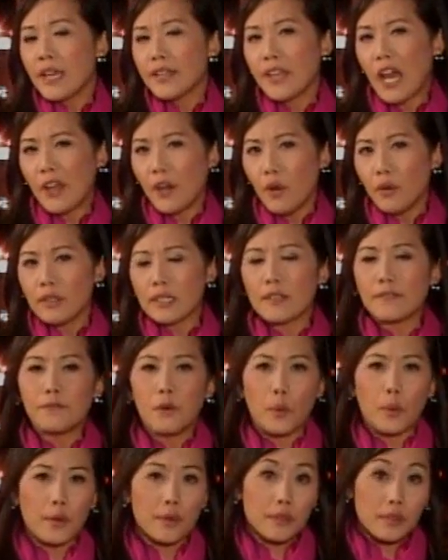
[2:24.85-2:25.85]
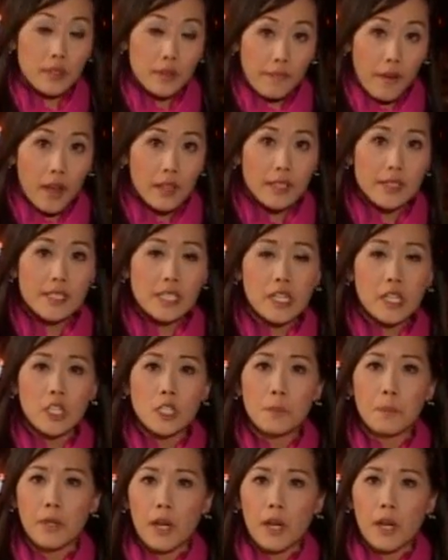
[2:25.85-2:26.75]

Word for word: not only for the volunteers,